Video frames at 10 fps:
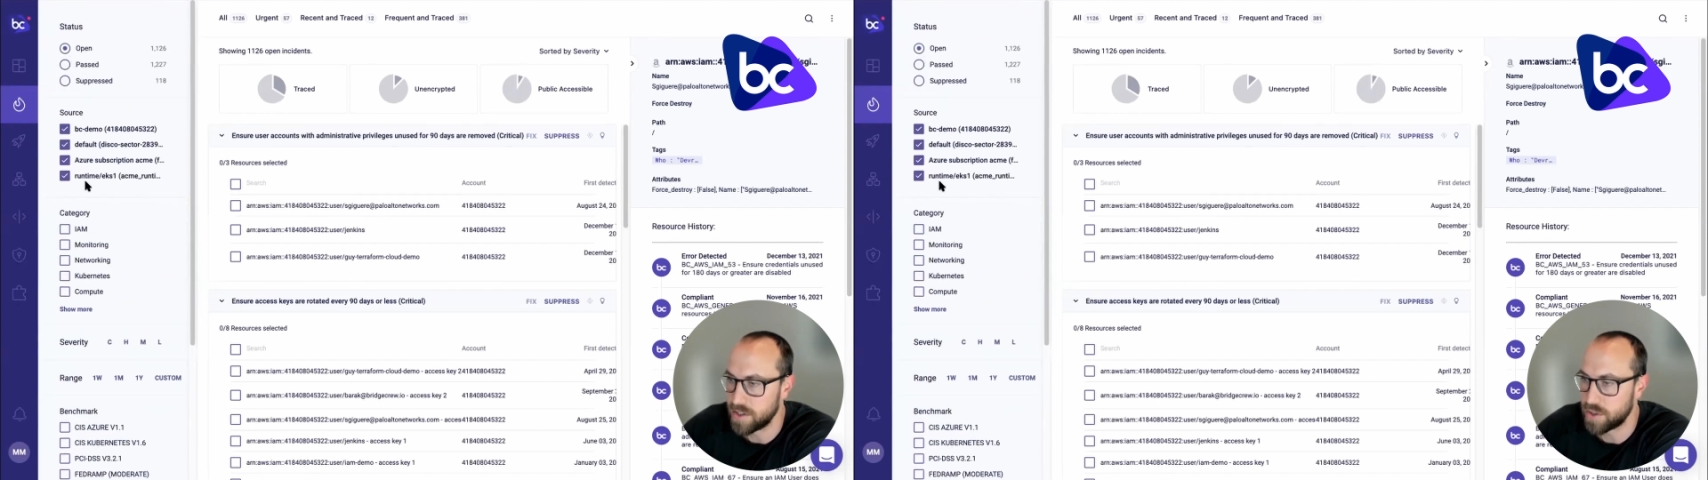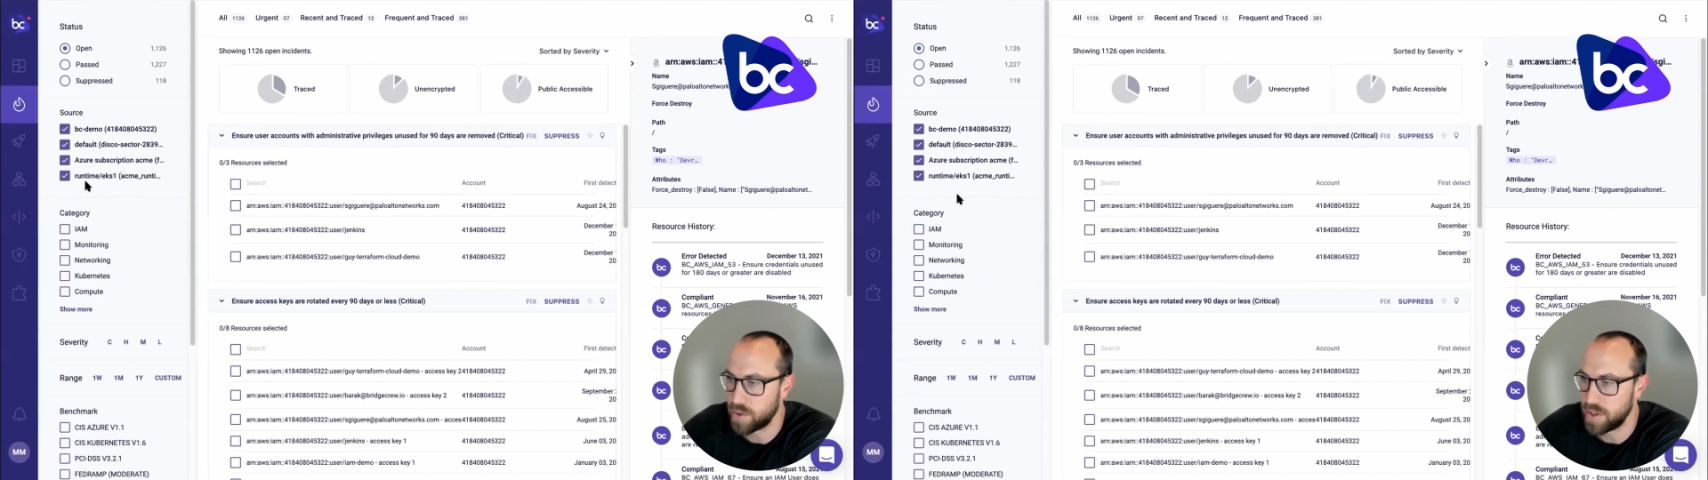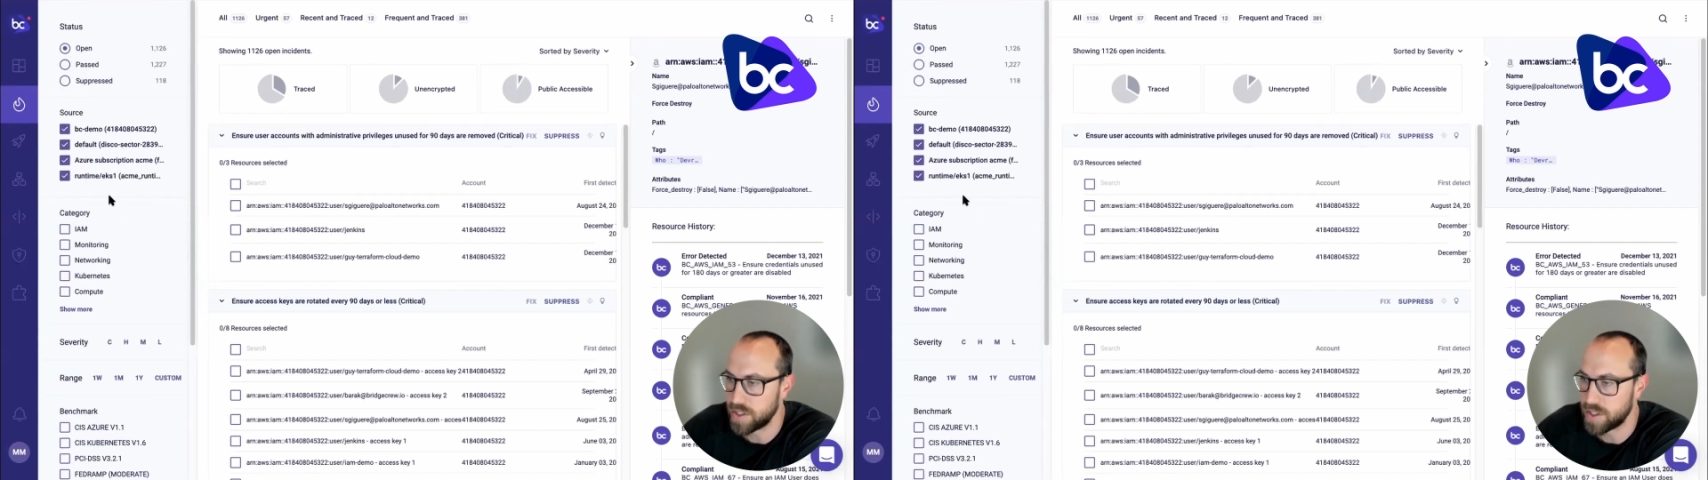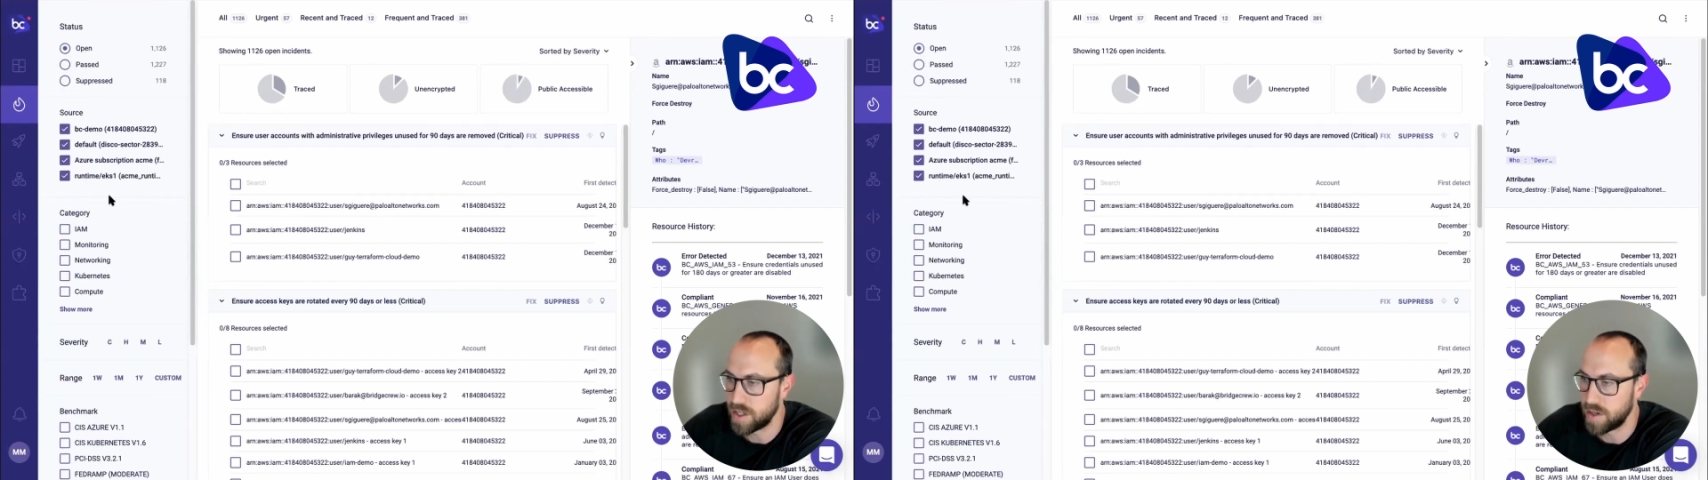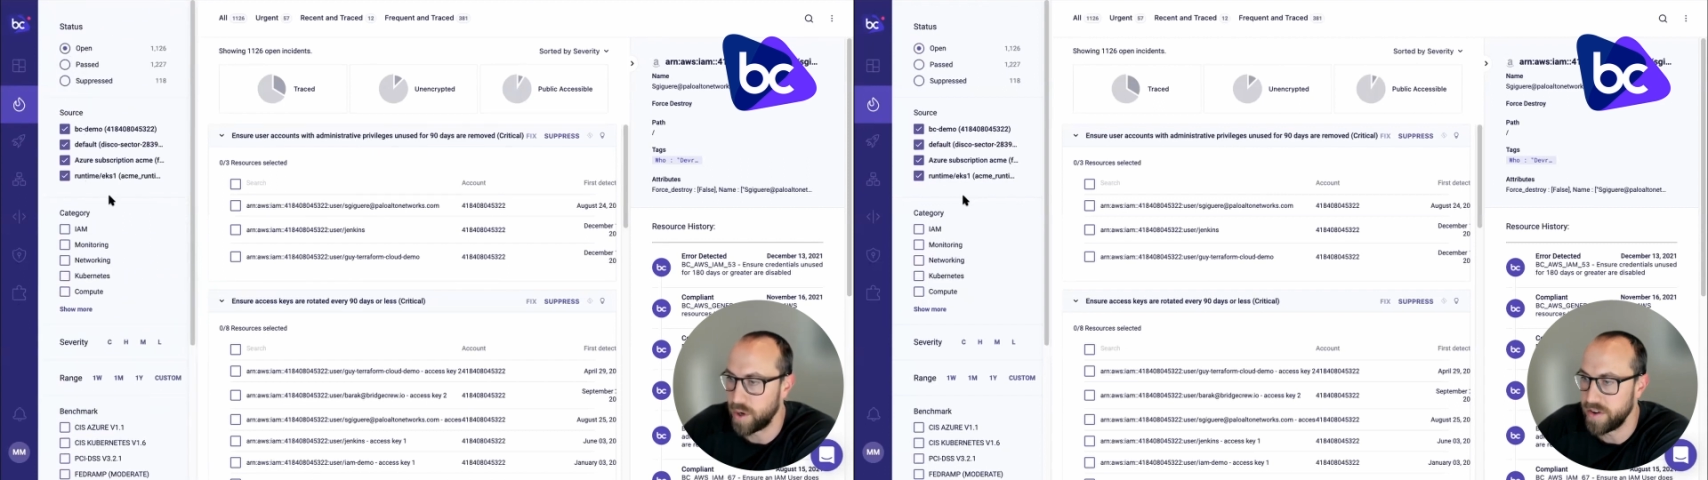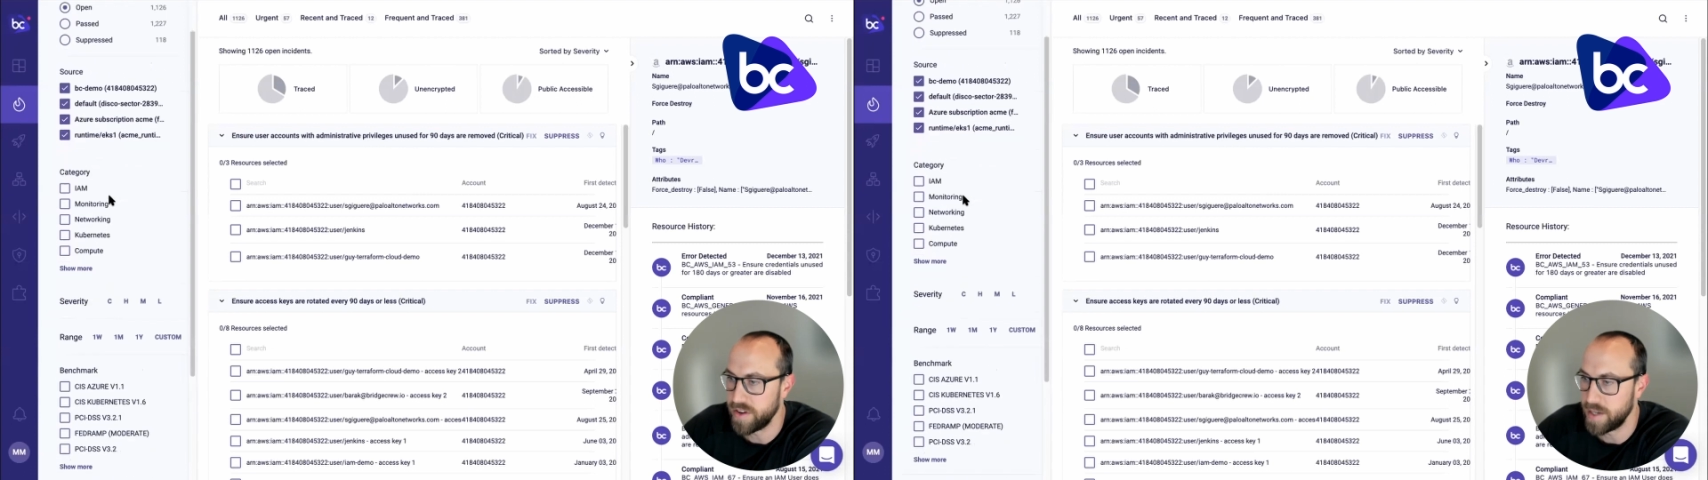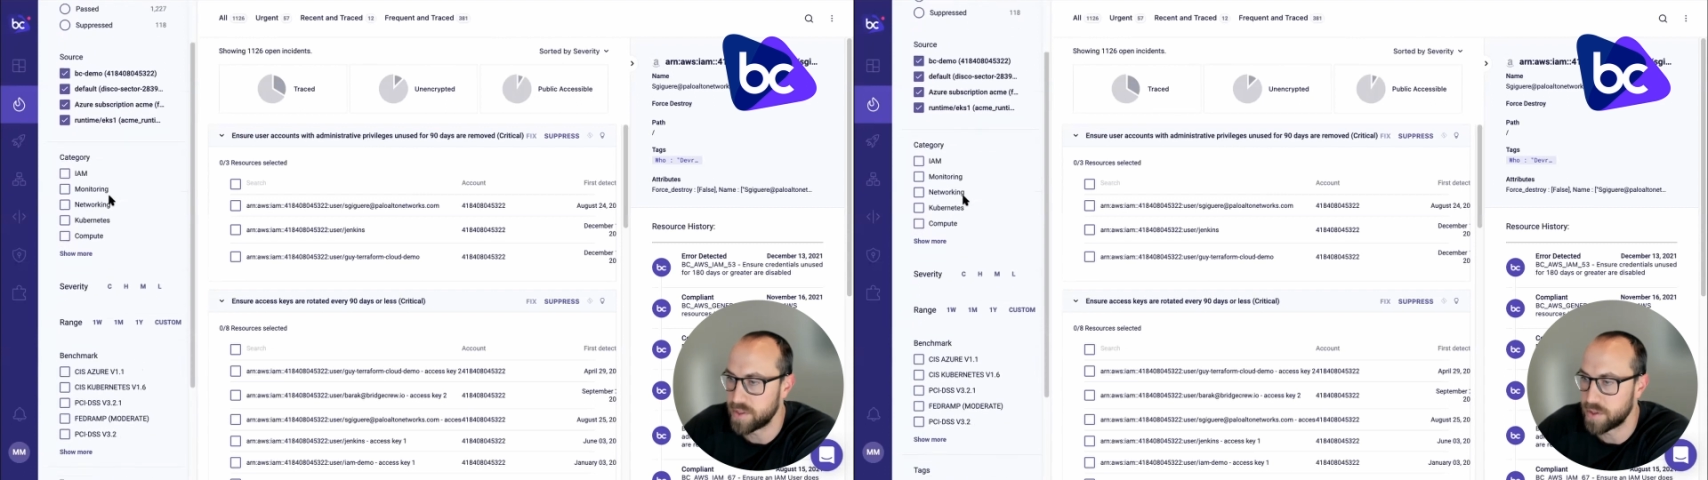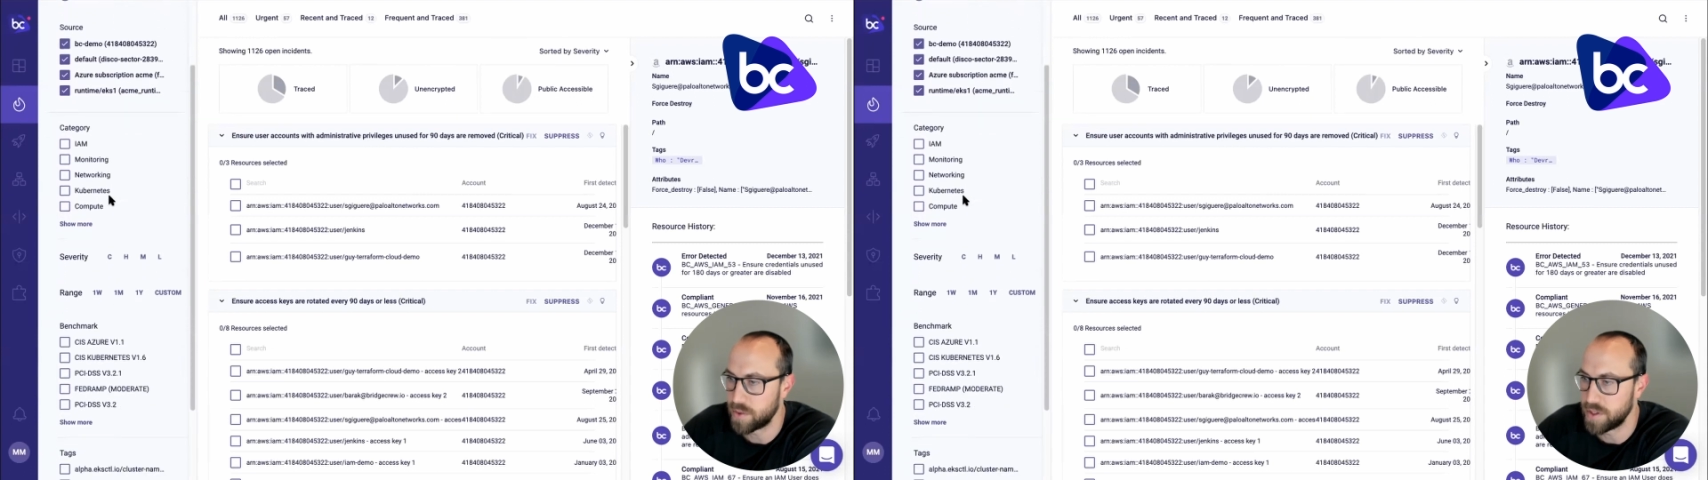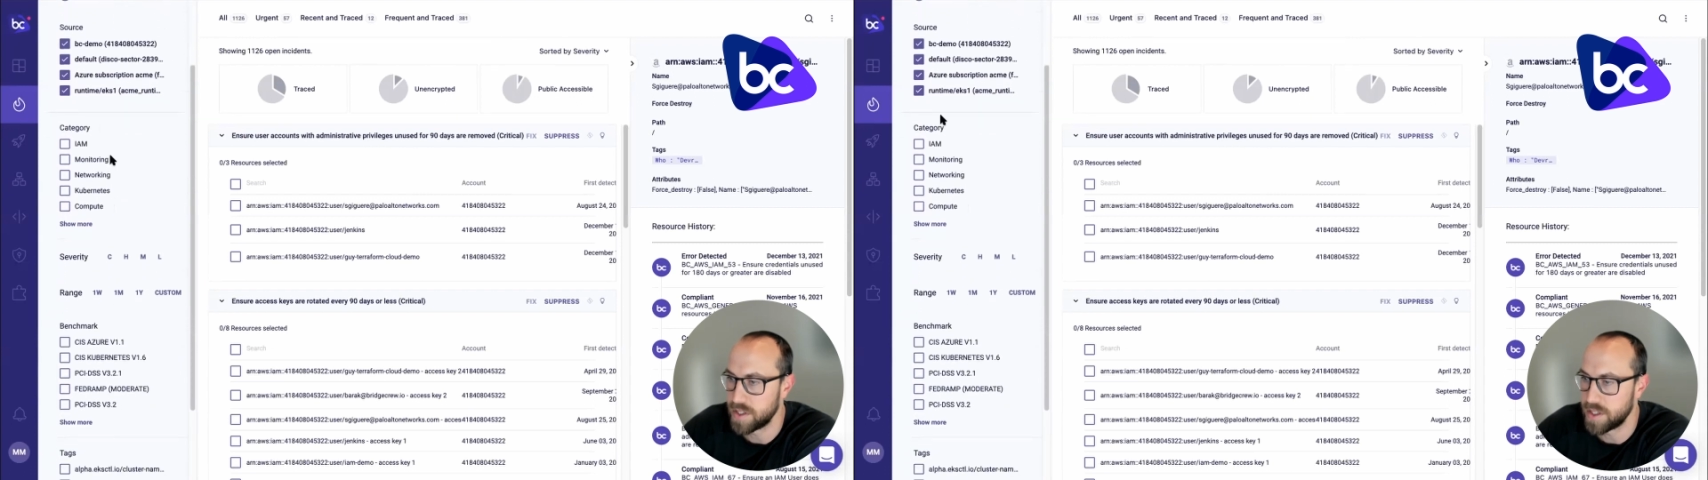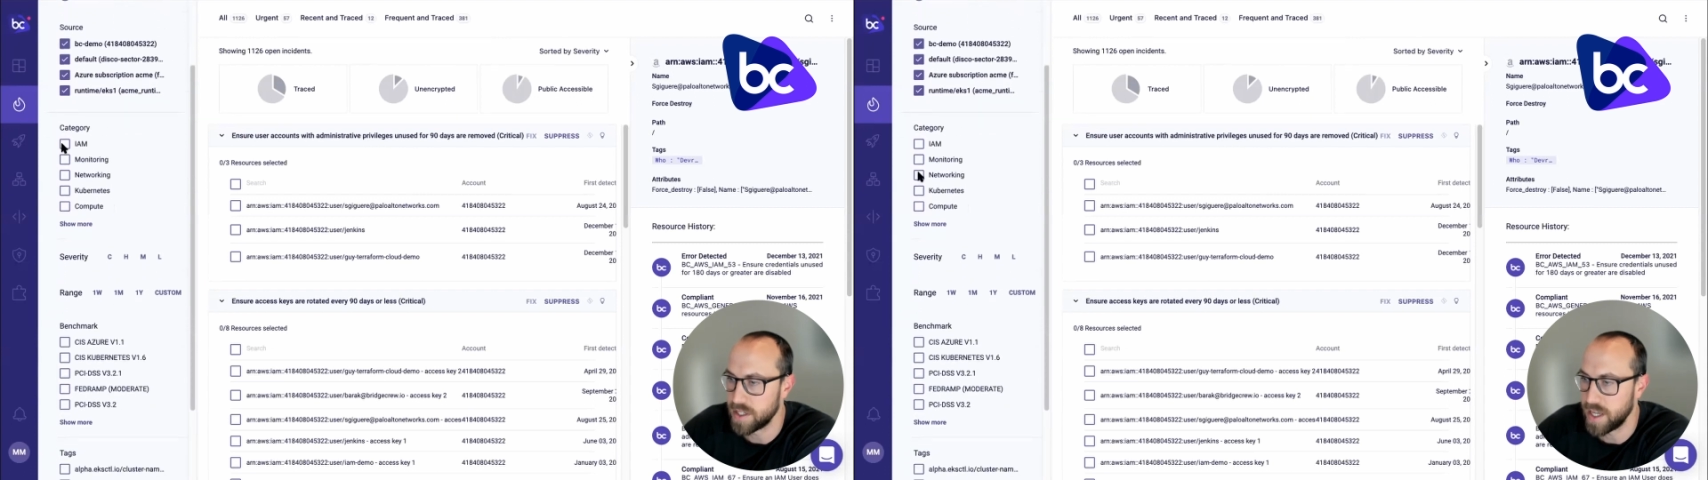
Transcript: the source, runtime source,